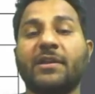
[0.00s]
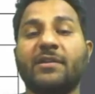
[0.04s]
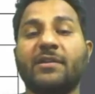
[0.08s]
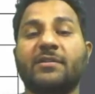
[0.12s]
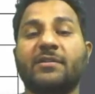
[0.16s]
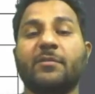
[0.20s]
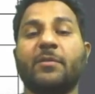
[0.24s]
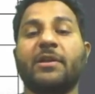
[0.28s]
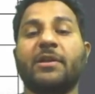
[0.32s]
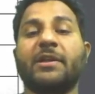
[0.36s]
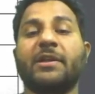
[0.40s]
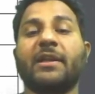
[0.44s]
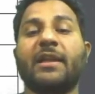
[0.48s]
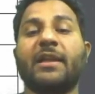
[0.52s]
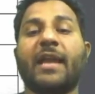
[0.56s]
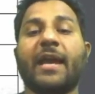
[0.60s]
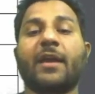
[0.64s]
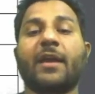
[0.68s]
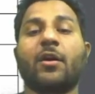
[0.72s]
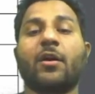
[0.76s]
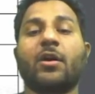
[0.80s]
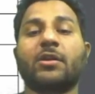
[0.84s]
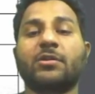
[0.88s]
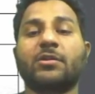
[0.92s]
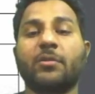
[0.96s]
disability like
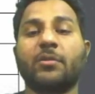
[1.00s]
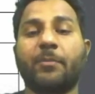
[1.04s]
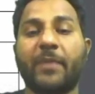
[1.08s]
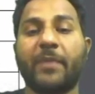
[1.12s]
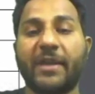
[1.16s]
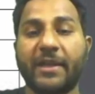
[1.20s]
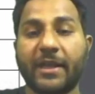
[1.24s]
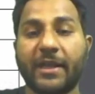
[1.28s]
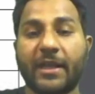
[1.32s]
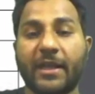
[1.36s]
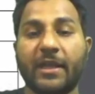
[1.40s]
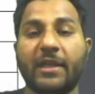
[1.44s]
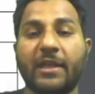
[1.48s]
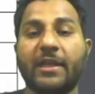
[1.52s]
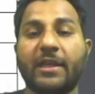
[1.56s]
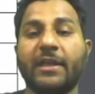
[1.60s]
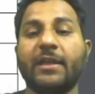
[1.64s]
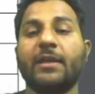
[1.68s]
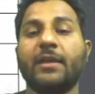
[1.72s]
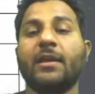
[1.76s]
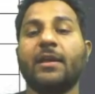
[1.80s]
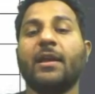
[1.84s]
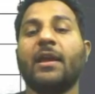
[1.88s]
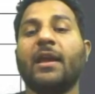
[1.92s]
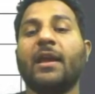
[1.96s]
orthopedically,
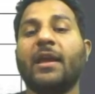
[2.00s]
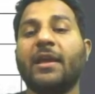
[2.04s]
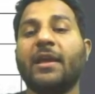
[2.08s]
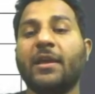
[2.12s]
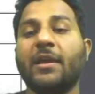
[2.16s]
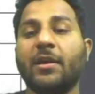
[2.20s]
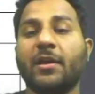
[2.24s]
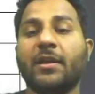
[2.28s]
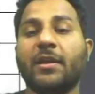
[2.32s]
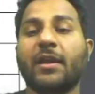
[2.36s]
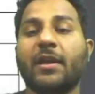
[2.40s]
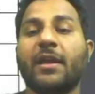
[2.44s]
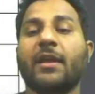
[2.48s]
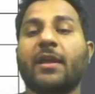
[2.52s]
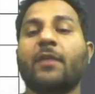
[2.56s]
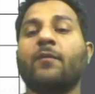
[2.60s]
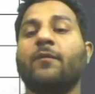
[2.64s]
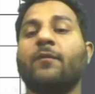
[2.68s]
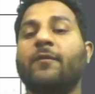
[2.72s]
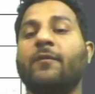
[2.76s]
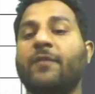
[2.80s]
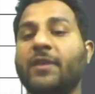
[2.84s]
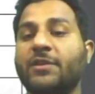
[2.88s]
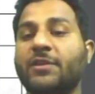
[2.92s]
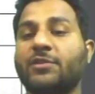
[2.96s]
hearing,
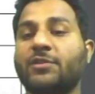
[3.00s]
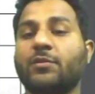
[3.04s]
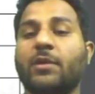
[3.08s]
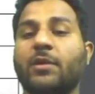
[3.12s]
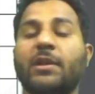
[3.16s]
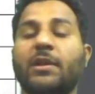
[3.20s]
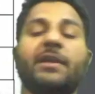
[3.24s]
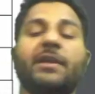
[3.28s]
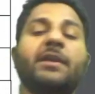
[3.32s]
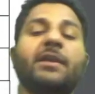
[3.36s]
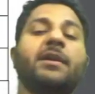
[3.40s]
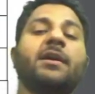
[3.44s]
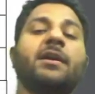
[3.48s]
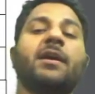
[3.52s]
visually,